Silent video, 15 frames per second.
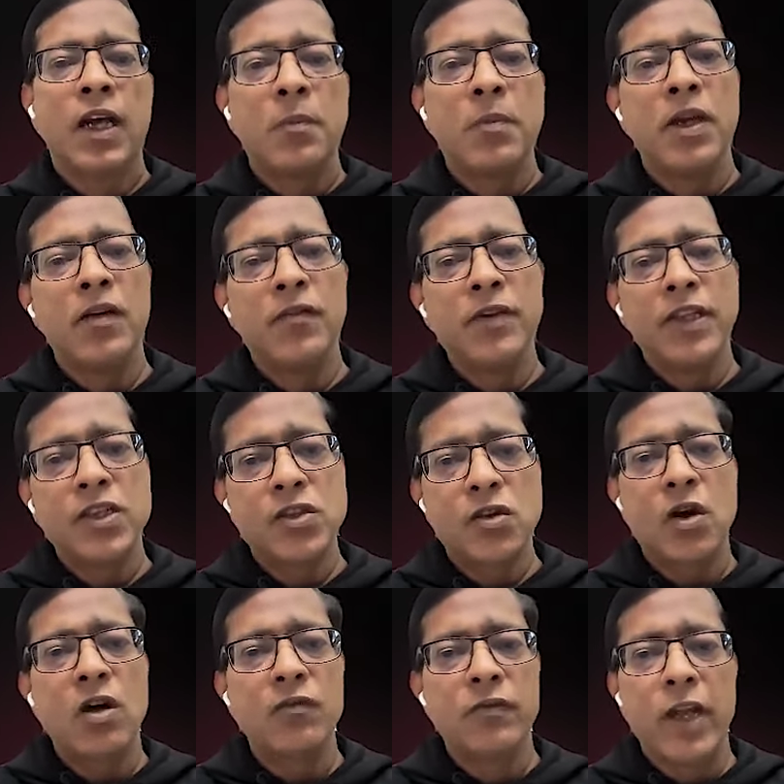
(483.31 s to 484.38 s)
coming up with a
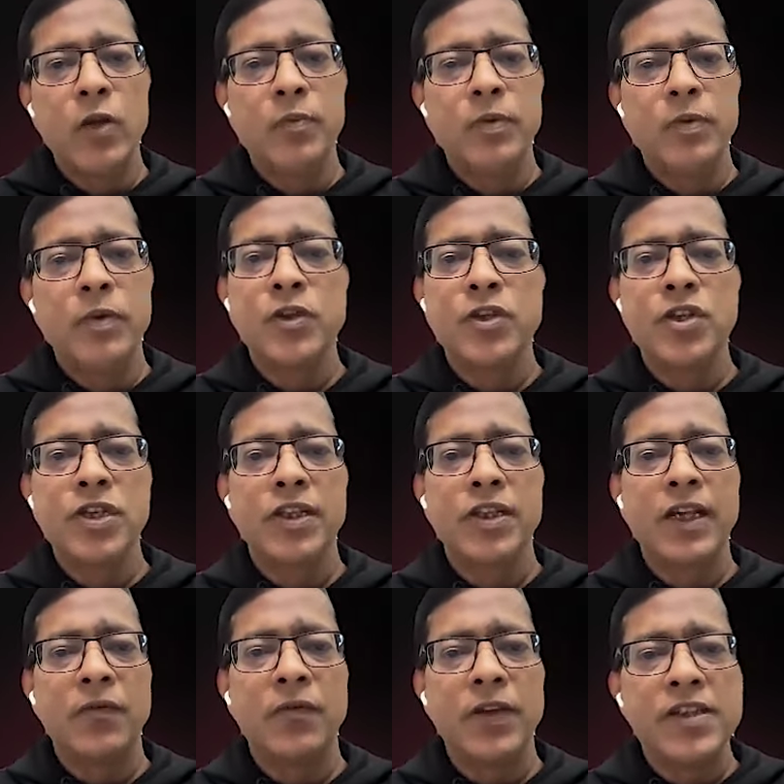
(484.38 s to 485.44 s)
strong value
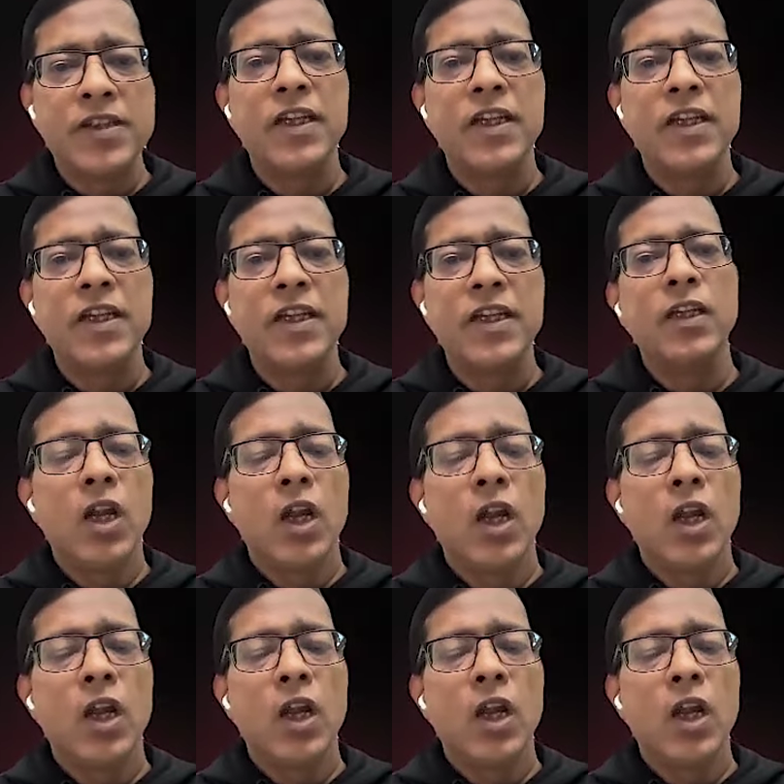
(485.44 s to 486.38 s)
proposition that we are seeing